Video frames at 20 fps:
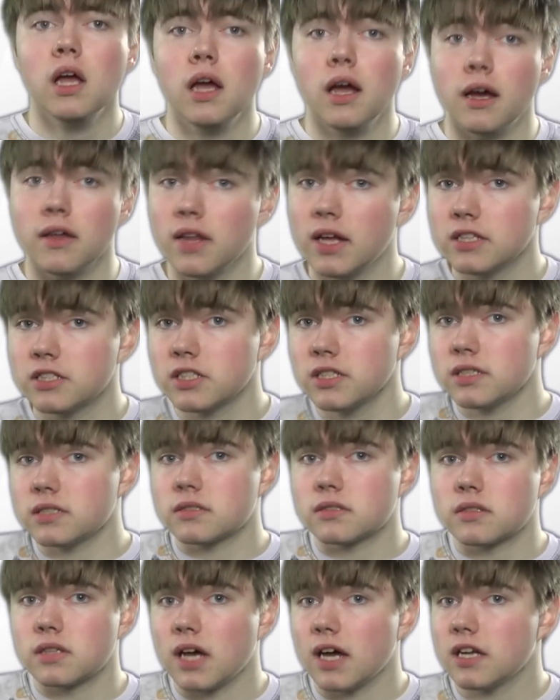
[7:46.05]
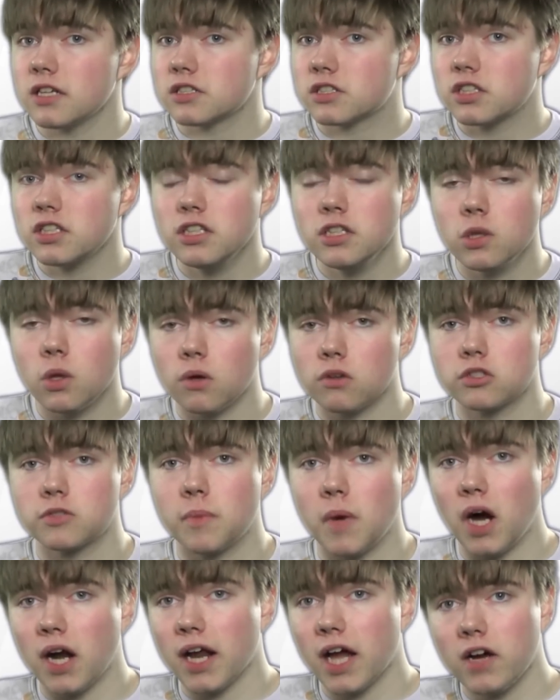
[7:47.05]
And that's it. That is the
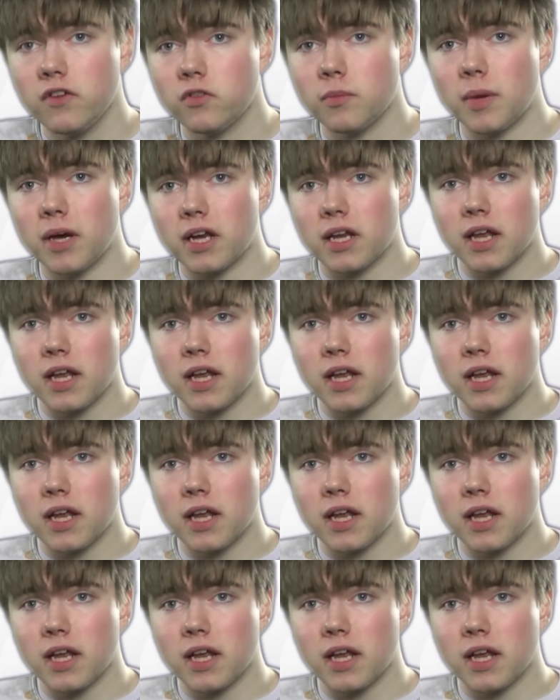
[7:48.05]
Lojban alphabet.